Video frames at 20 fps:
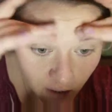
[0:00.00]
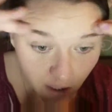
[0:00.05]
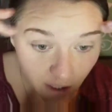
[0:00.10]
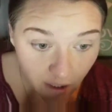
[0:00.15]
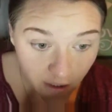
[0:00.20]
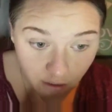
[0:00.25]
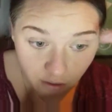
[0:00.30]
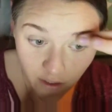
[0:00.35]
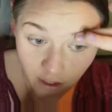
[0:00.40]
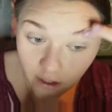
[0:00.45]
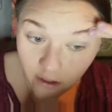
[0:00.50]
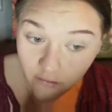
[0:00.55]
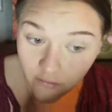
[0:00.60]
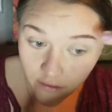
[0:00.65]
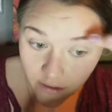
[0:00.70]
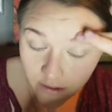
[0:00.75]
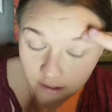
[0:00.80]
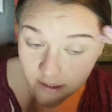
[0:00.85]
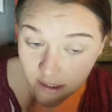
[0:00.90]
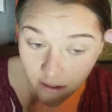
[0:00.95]
And you can't
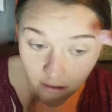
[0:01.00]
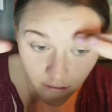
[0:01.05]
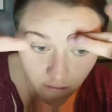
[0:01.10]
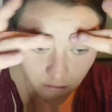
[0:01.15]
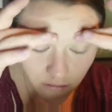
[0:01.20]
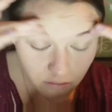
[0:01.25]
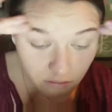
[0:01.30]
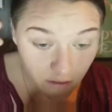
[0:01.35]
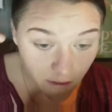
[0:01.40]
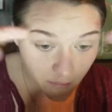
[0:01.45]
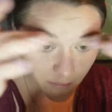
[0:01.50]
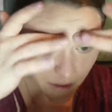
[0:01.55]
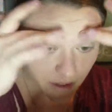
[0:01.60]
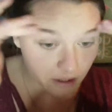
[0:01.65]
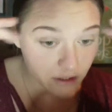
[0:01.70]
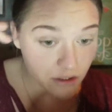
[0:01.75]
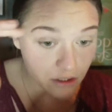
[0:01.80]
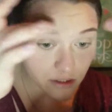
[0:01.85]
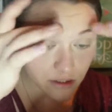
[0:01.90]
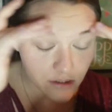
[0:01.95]
really tell. I mean,
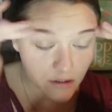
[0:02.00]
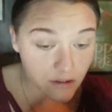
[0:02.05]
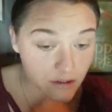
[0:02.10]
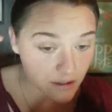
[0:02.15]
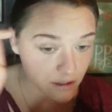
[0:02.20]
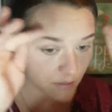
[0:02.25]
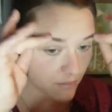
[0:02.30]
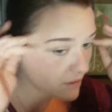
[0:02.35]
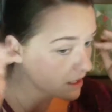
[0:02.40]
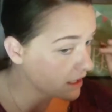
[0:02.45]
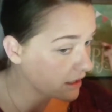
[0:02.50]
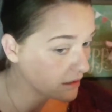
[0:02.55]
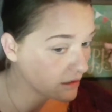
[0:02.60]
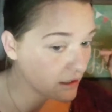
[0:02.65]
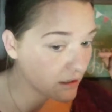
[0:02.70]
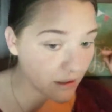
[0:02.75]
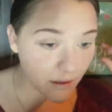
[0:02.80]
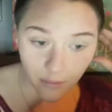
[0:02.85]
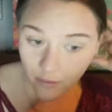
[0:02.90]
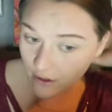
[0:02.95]
it just looks like my
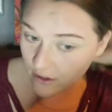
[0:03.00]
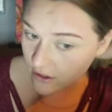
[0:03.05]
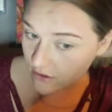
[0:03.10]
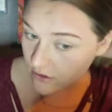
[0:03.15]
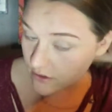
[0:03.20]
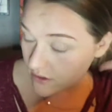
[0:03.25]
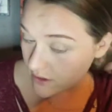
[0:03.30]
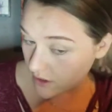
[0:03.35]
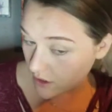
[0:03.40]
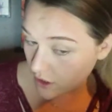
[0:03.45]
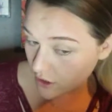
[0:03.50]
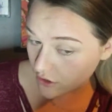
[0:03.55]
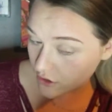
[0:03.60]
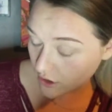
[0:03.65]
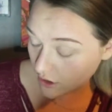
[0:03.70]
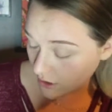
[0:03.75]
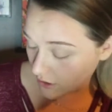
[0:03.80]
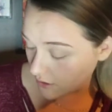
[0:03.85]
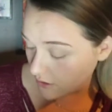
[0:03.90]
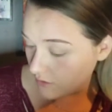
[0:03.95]
eyebrows are
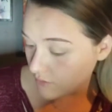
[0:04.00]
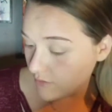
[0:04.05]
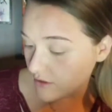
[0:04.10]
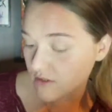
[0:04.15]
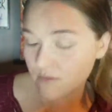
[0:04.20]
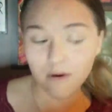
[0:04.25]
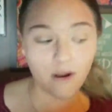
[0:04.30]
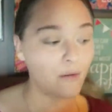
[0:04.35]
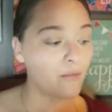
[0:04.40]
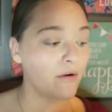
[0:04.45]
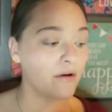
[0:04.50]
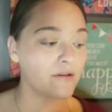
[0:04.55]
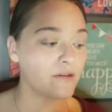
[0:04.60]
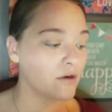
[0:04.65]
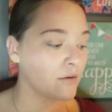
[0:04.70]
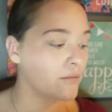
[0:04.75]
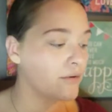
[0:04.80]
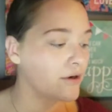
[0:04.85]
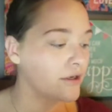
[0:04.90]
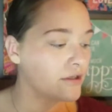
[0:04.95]
dark, which my eyebrows are
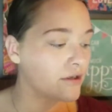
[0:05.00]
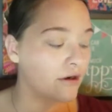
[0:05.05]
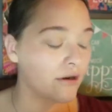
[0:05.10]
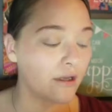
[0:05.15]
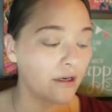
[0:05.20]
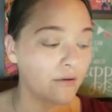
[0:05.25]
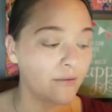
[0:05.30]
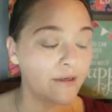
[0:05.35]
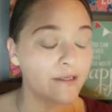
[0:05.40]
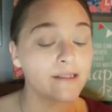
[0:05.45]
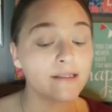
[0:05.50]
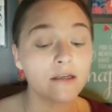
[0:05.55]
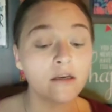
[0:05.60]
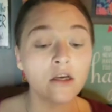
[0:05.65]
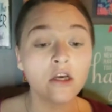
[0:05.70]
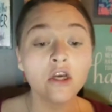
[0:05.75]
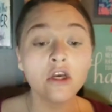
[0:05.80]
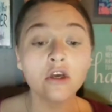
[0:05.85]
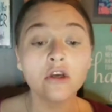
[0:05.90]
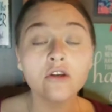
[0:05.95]
pretty dark anyways.
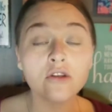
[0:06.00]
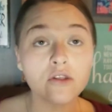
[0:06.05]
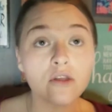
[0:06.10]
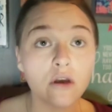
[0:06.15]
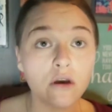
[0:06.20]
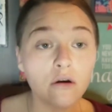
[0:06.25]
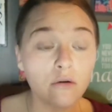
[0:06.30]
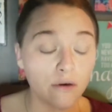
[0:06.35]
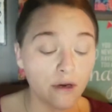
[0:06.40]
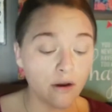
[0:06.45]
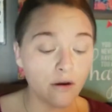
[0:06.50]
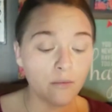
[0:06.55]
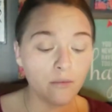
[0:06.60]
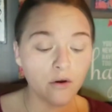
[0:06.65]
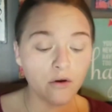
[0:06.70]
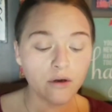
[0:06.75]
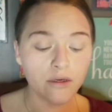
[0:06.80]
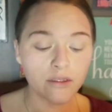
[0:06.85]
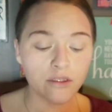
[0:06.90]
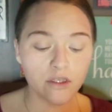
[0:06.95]
So now I'm
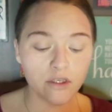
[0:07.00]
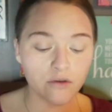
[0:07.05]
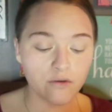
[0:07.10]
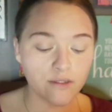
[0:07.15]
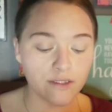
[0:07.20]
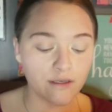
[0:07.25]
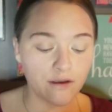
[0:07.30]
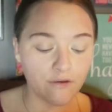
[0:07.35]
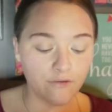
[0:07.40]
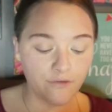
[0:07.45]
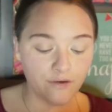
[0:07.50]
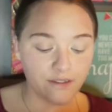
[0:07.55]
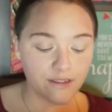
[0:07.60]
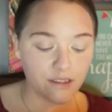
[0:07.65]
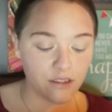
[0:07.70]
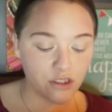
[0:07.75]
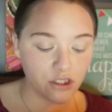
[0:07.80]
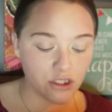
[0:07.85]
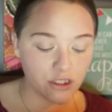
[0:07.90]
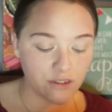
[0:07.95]
going to use the
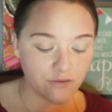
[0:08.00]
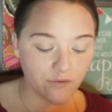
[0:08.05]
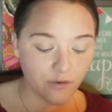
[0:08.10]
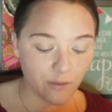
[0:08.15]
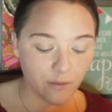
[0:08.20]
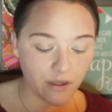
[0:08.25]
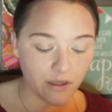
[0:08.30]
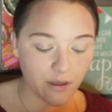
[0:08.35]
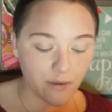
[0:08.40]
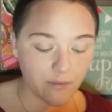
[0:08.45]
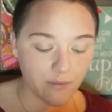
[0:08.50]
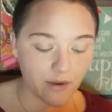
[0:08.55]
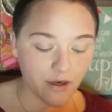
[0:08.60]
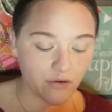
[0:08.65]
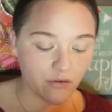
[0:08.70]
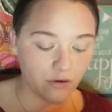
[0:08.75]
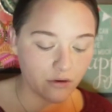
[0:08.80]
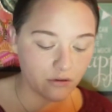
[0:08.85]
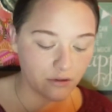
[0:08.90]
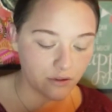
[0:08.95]
Physicians Formula
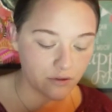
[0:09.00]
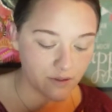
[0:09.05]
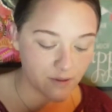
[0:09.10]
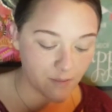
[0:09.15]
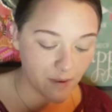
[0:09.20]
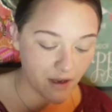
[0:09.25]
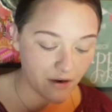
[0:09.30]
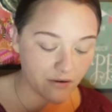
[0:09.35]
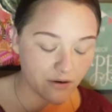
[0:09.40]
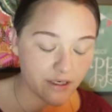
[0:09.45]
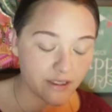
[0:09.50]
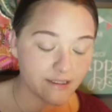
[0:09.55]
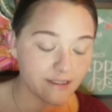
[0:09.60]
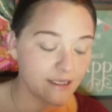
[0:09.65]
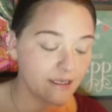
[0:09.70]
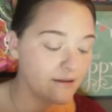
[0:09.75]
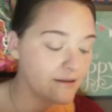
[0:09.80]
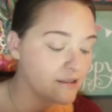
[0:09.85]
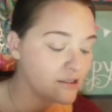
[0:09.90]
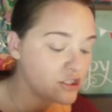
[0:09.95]
Mineral Loose Powder. It's
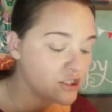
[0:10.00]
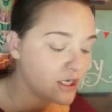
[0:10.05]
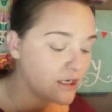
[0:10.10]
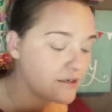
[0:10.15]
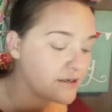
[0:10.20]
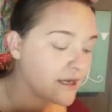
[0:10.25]
in the shade